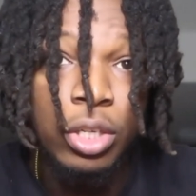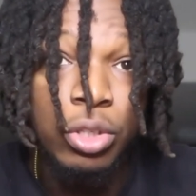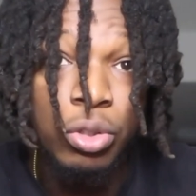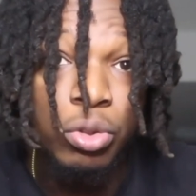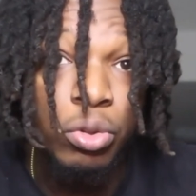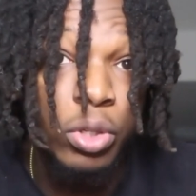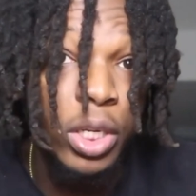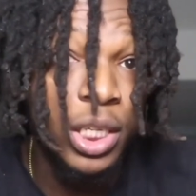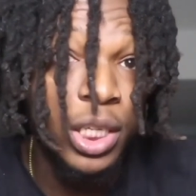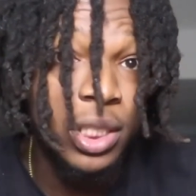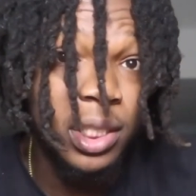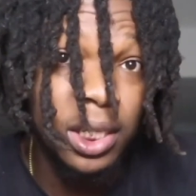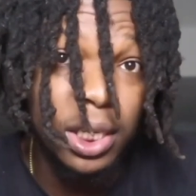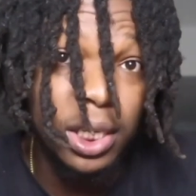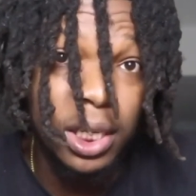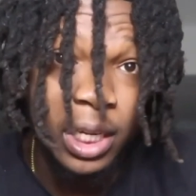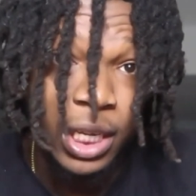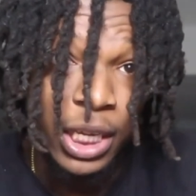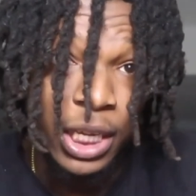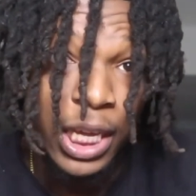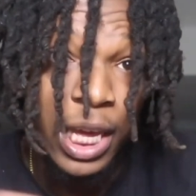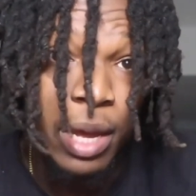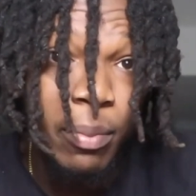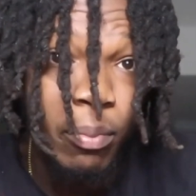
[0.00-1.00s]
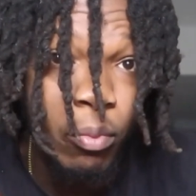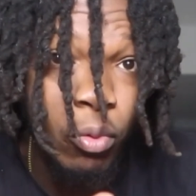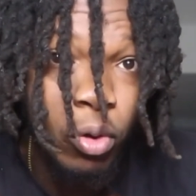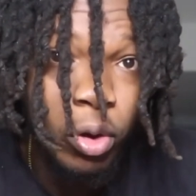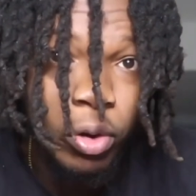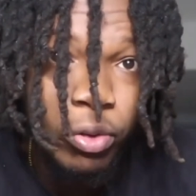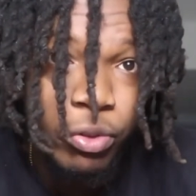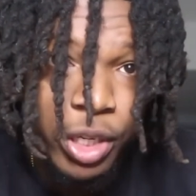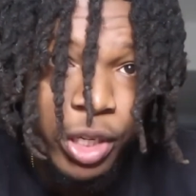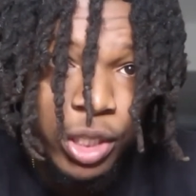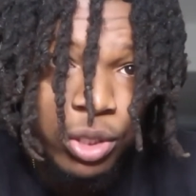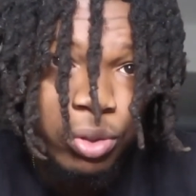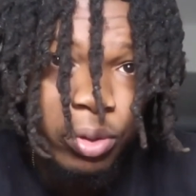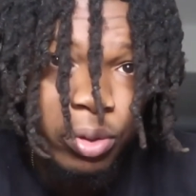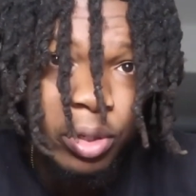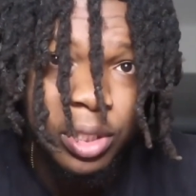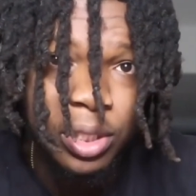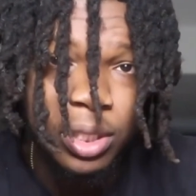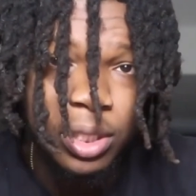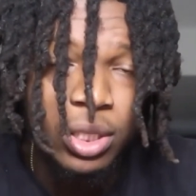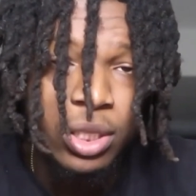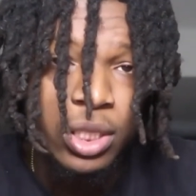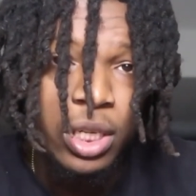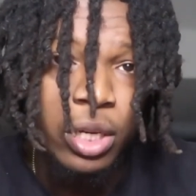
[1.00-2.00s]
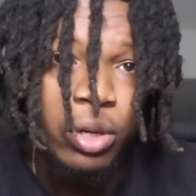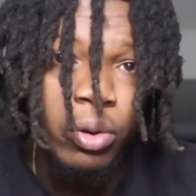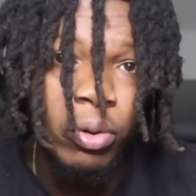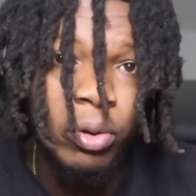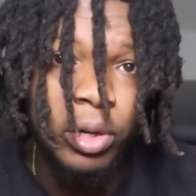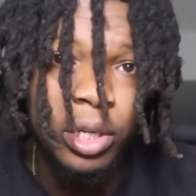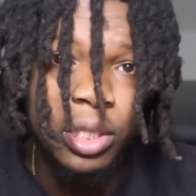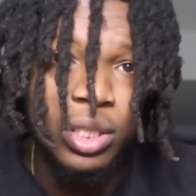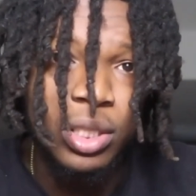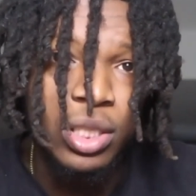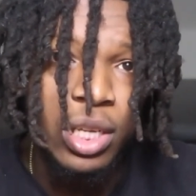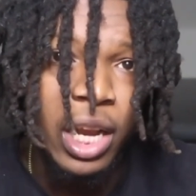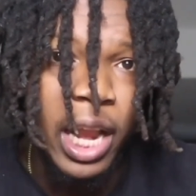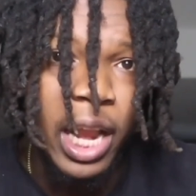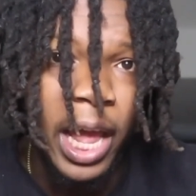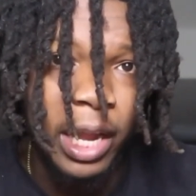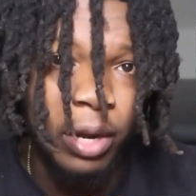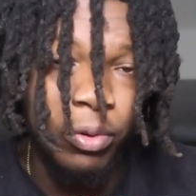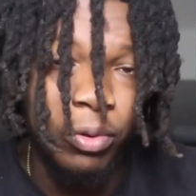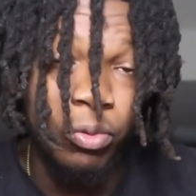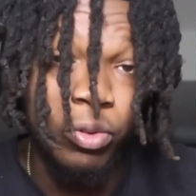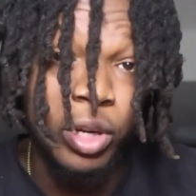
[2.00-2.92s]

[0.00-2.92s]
You need to get more resources in order to, like,